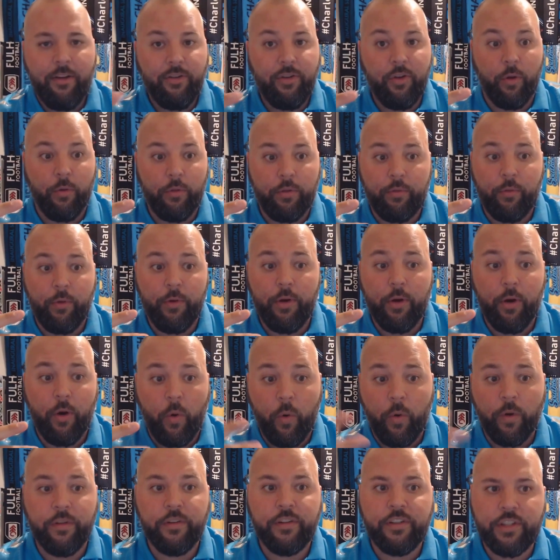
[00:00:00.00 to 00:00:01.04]
Don't throw your
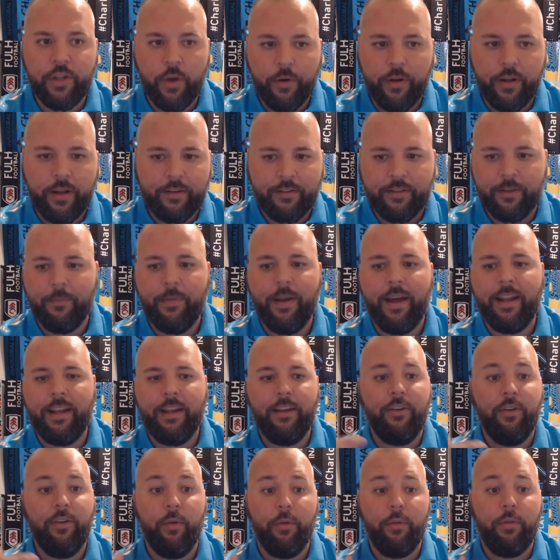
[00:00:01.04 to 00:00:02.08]
orange soda at
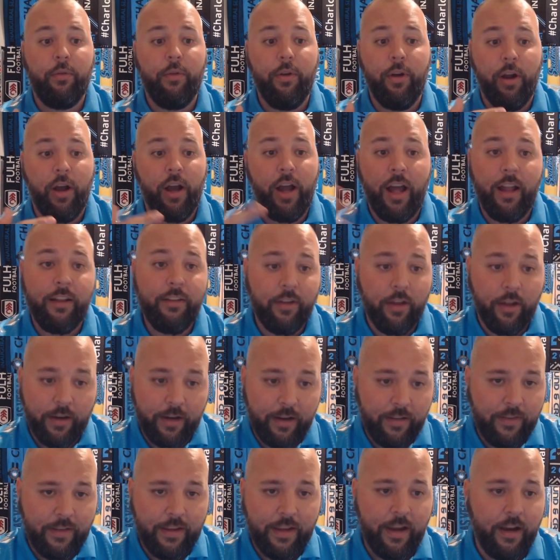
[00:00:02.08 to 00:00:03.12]
somebody. Don't throw your hot dog
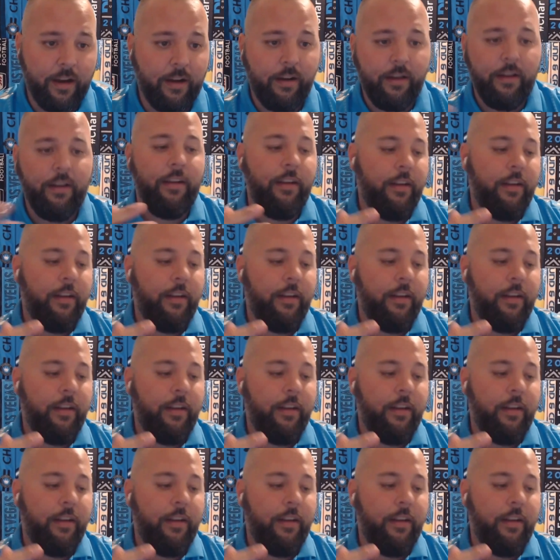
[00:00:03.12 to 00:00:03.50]
in the air.